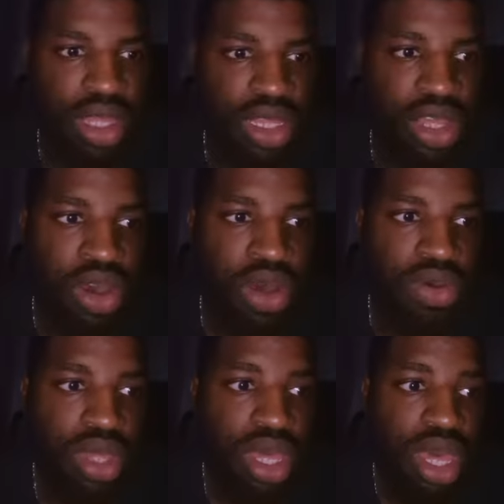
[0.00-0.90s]
You
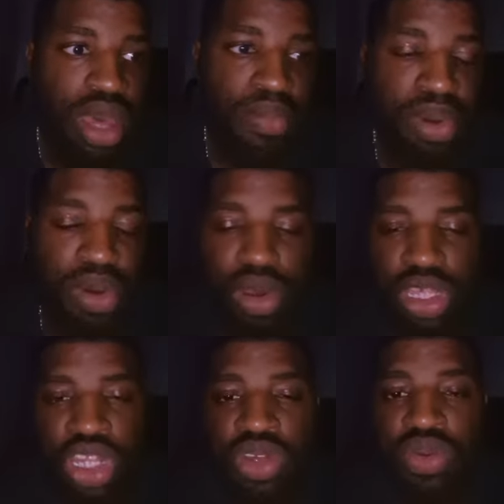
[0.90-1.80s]
know? But
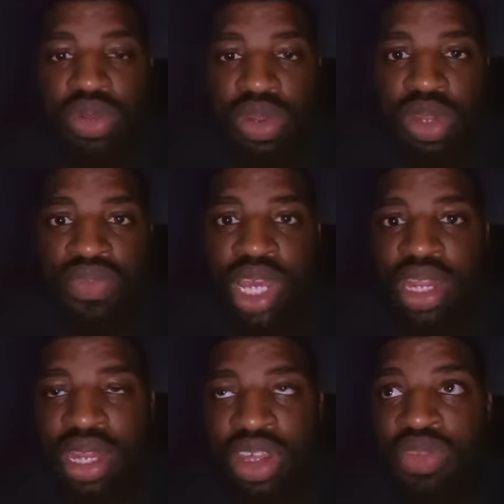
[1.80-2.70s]

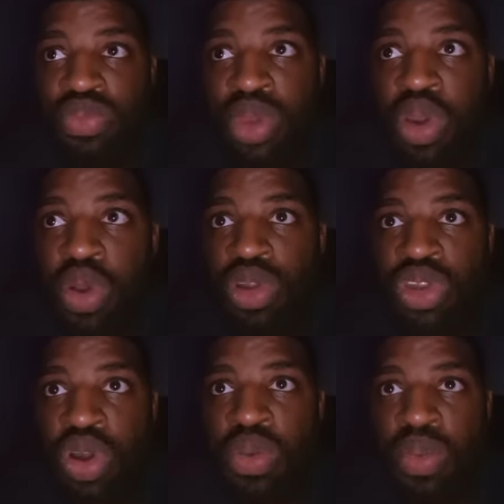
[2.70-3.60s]
we all
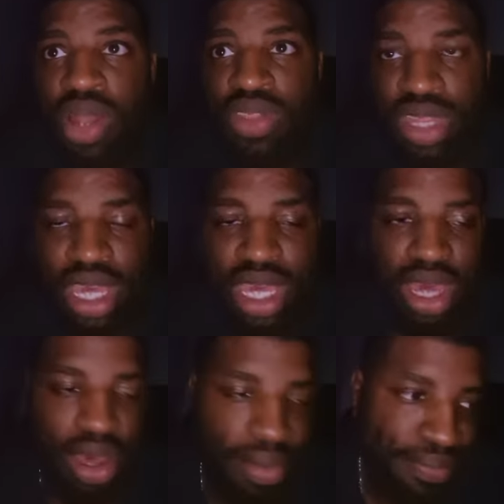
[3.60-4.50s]
know one thing
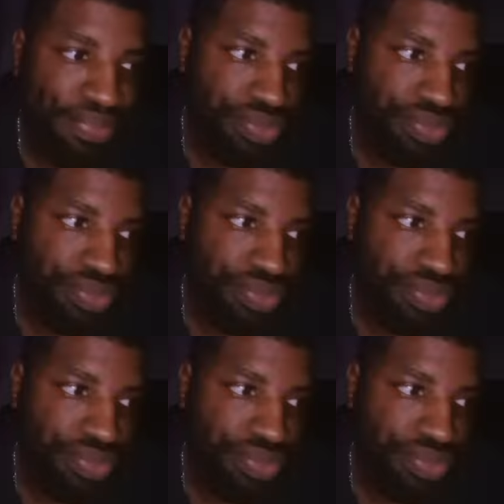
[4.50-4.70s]
here.